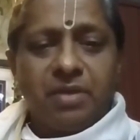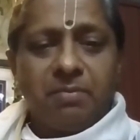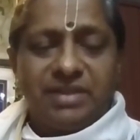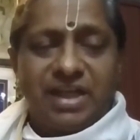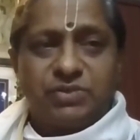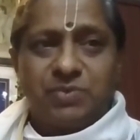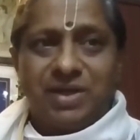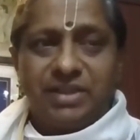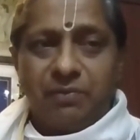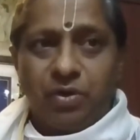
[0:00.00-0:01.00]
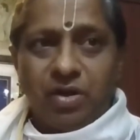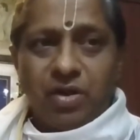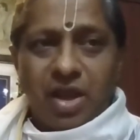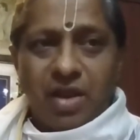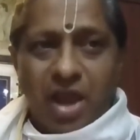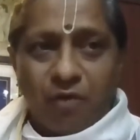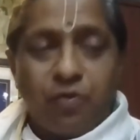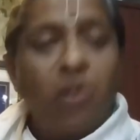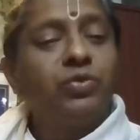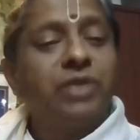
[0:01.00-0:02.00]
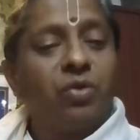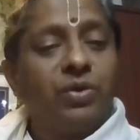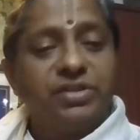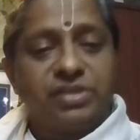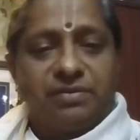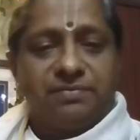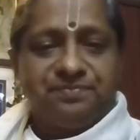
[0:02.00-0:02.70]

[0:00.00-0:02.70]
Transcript: But that's where they would have found their origin.